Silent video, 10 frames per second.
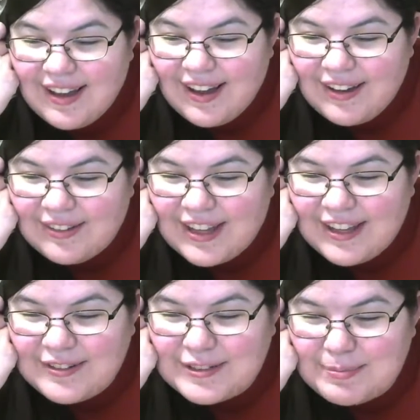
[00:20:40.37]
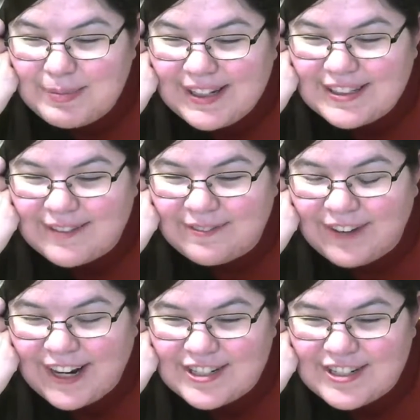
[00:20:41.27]
Oh, can you speak some
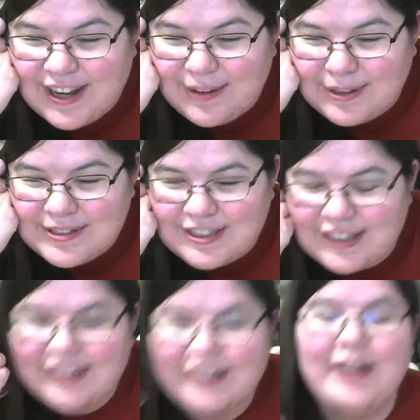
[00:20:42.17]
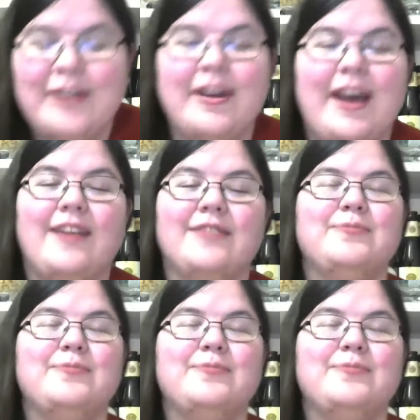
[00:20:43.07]
French? I want to learn. Okay.